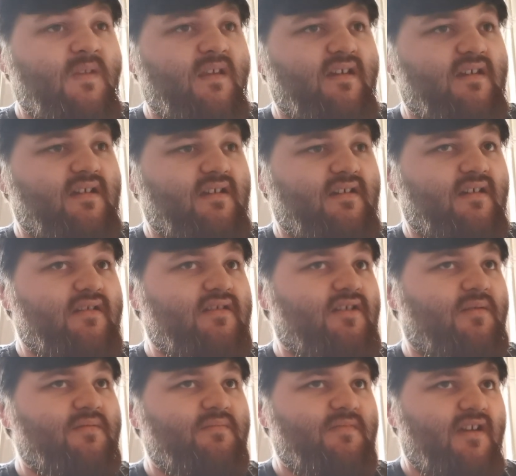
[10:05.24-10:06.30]
just
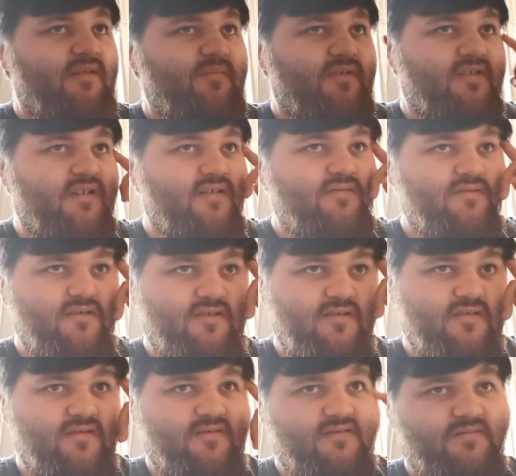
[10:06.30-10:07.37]
comment down below
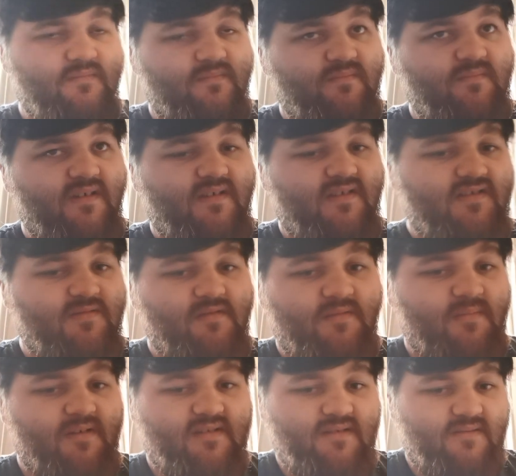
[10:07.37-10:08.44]
or message me on
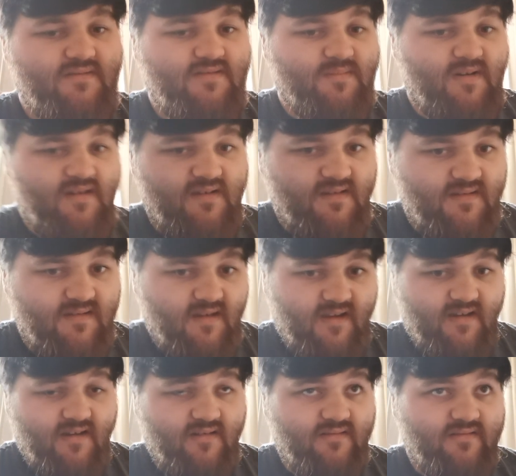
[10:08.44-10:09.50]
my social medias
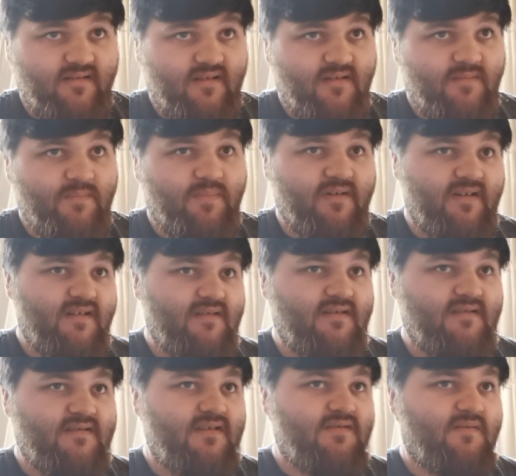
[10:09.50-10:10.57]
and I'll put it in
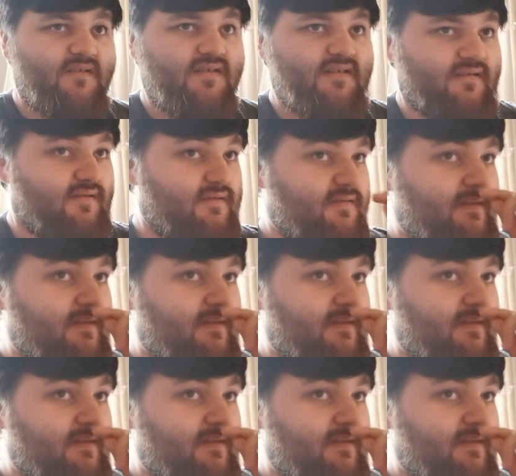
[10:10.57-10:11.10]
consideration.